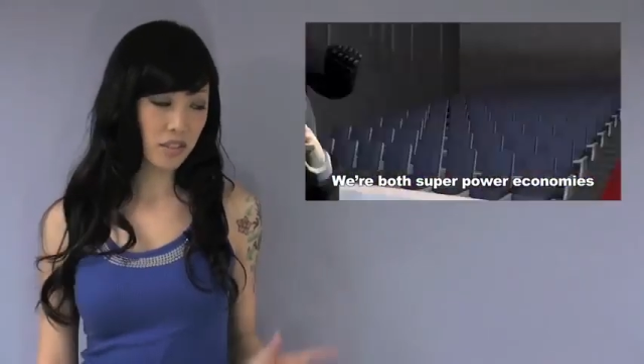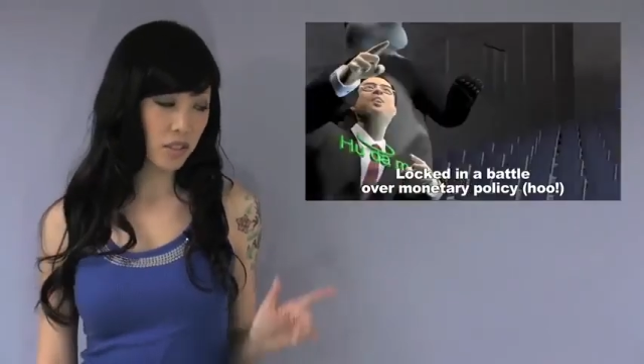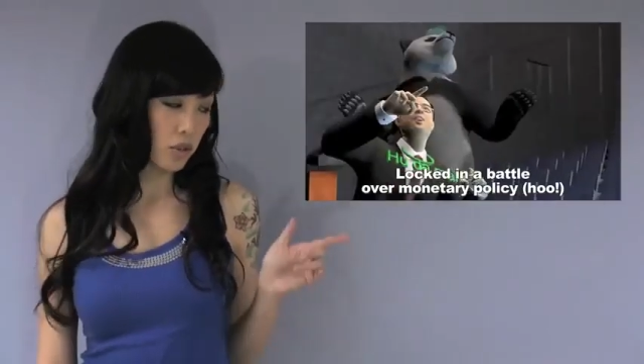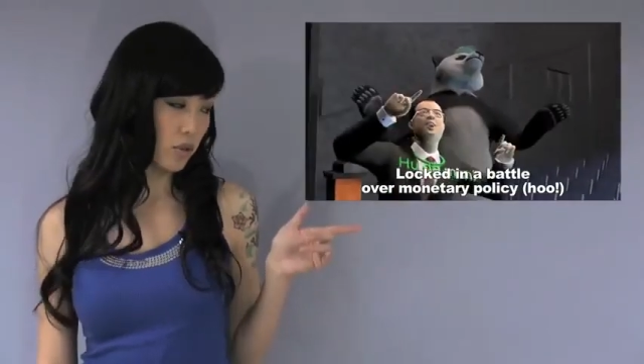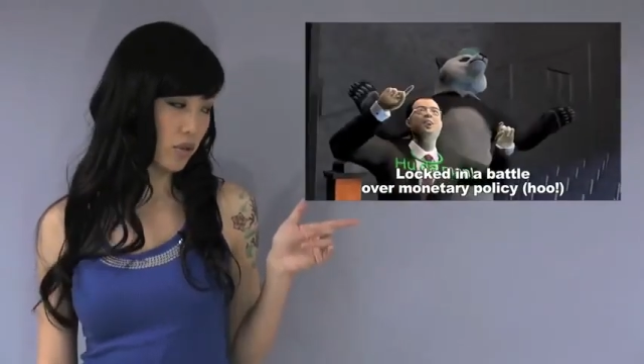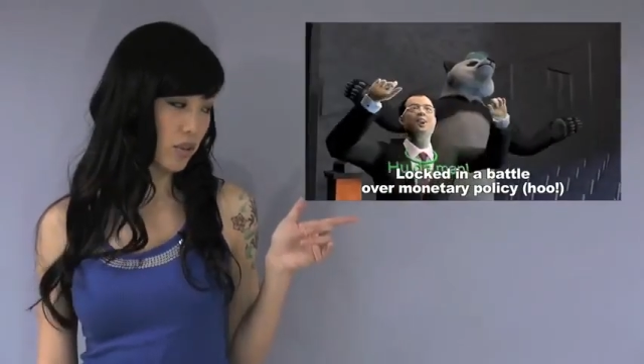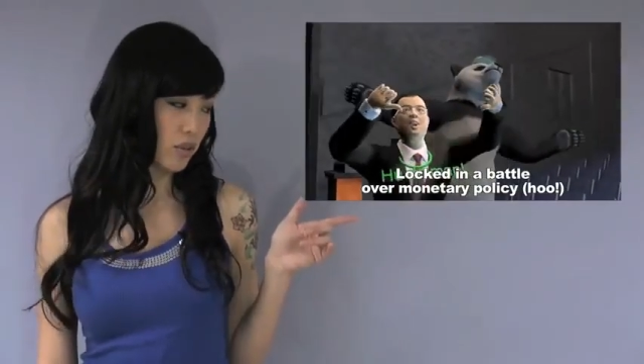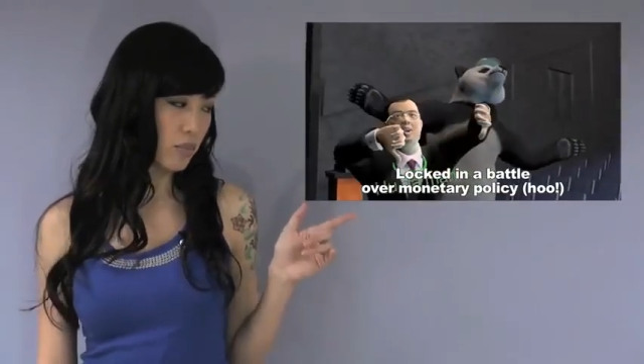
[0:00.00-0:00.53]

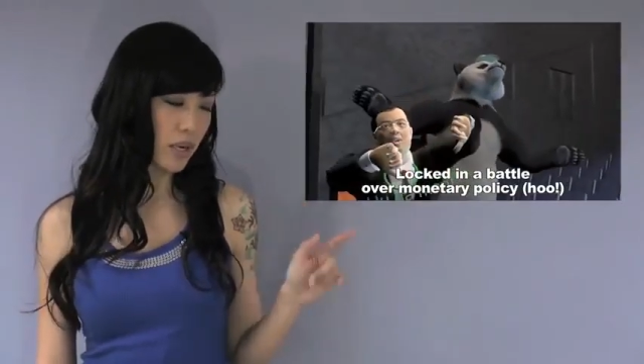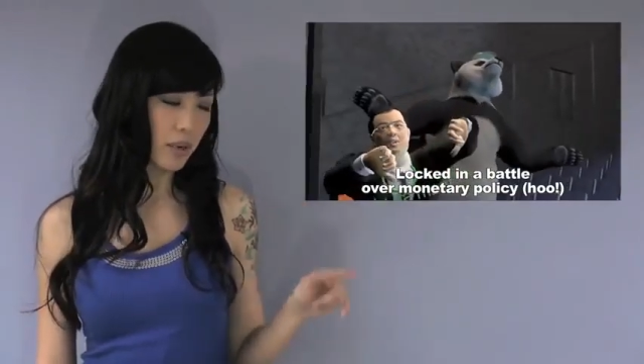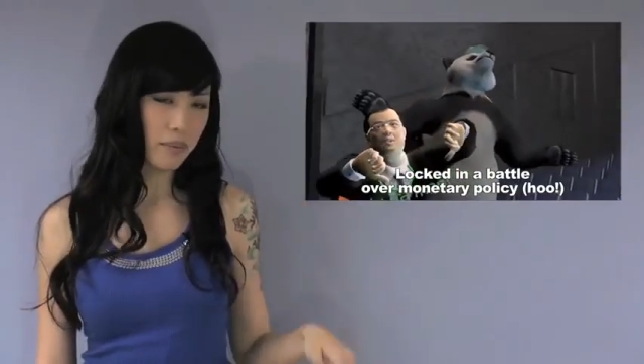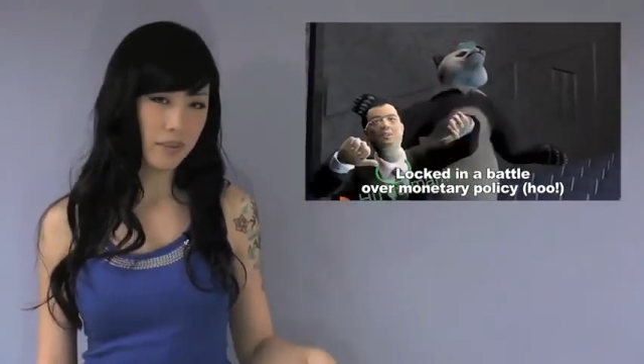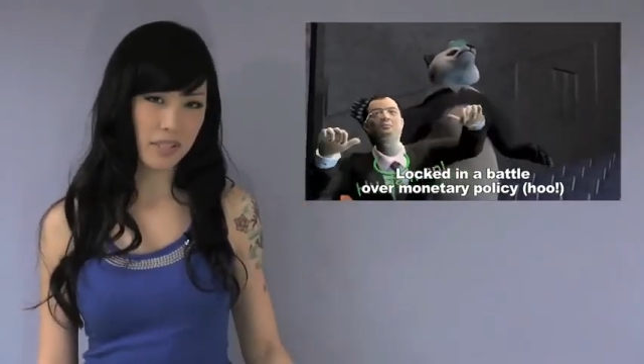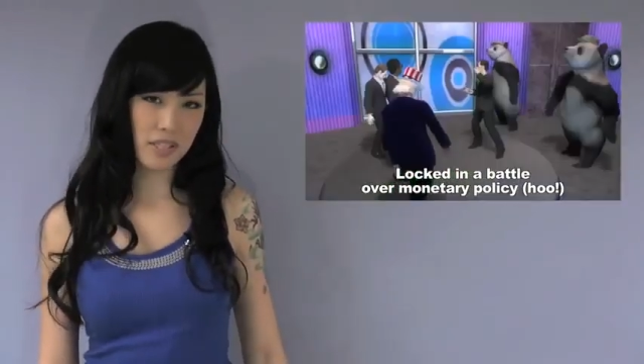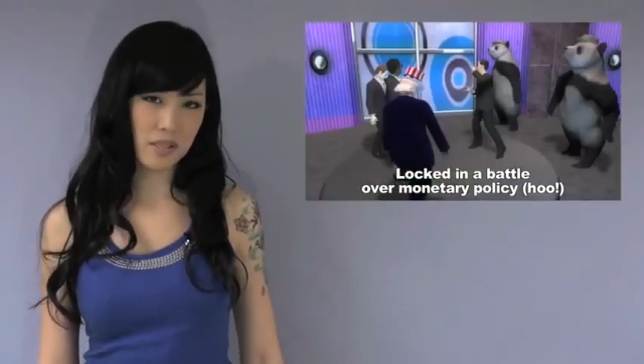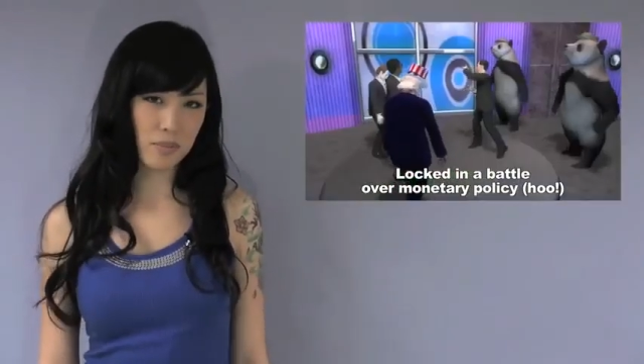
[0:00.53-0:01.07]
Hu and
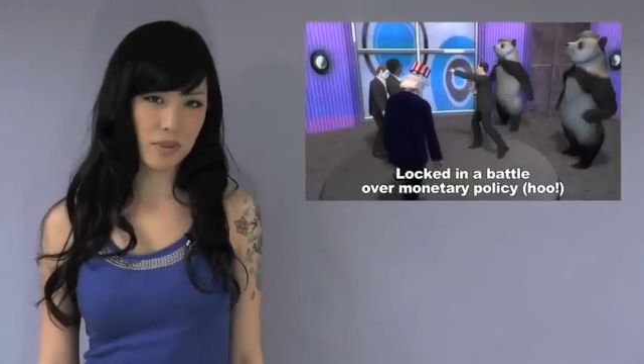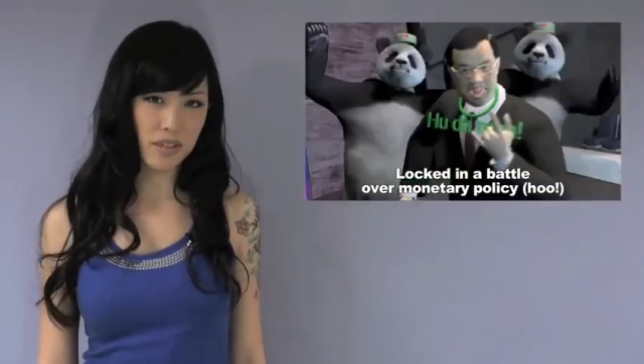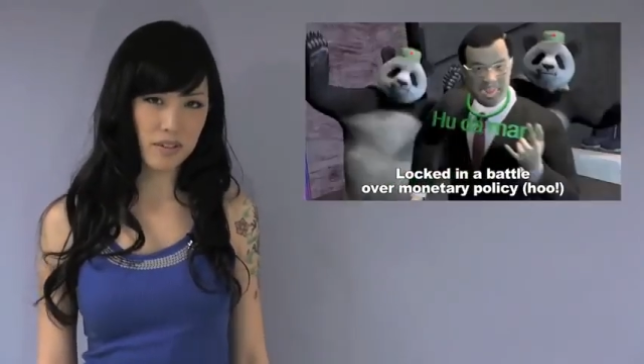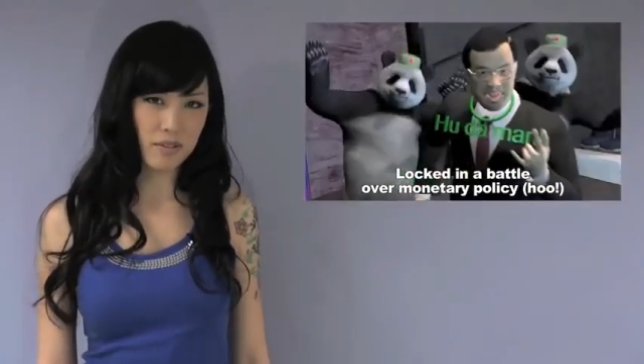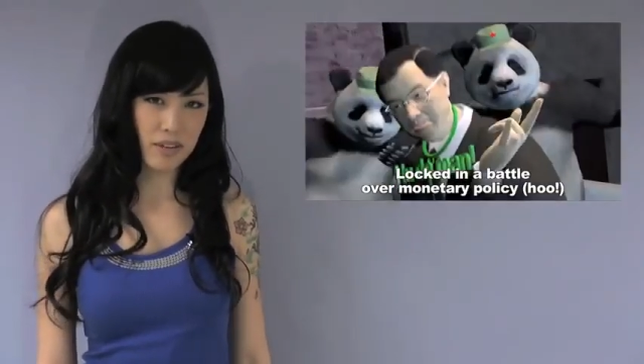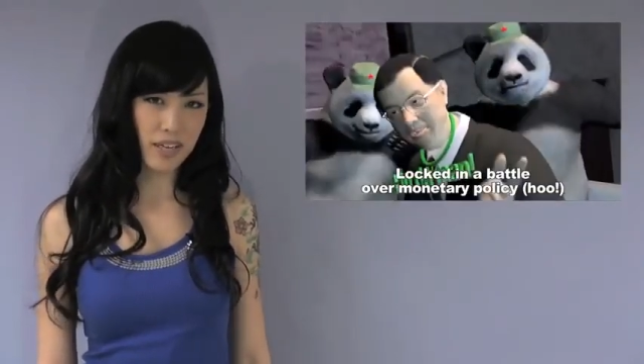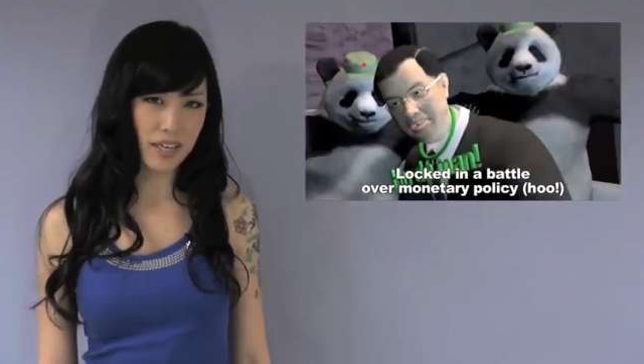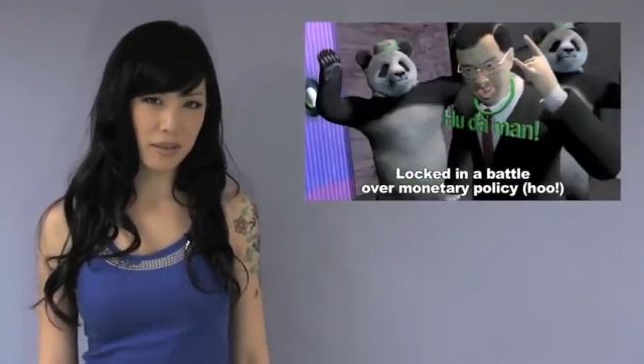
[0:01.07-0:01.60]
Obama can spit the
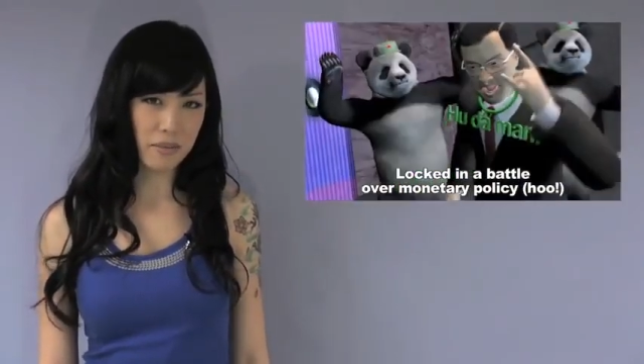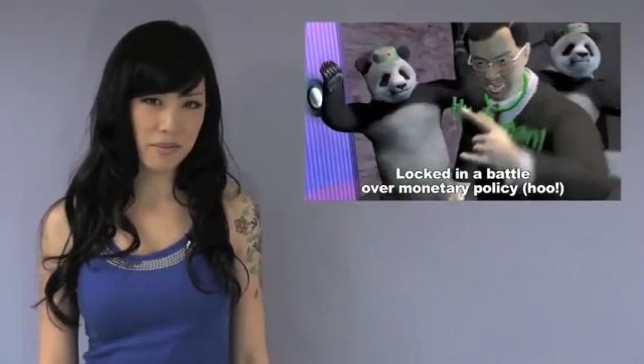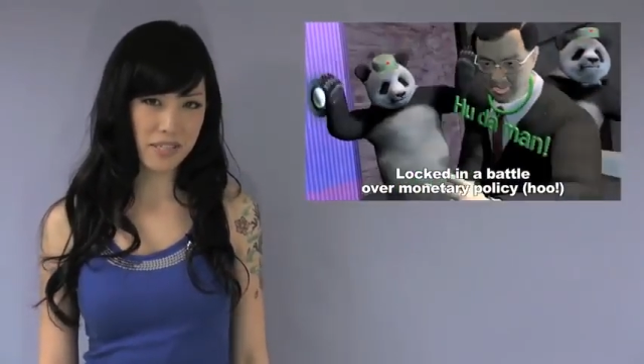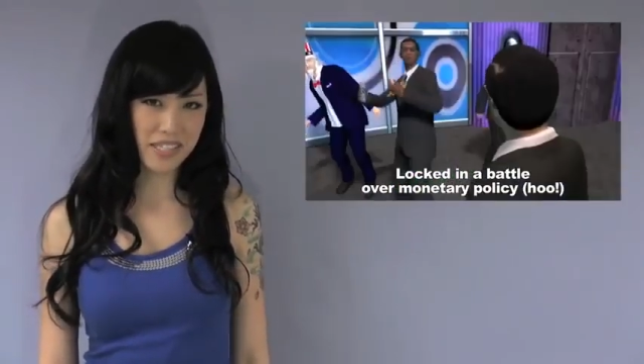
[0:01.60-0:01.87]
rhymes.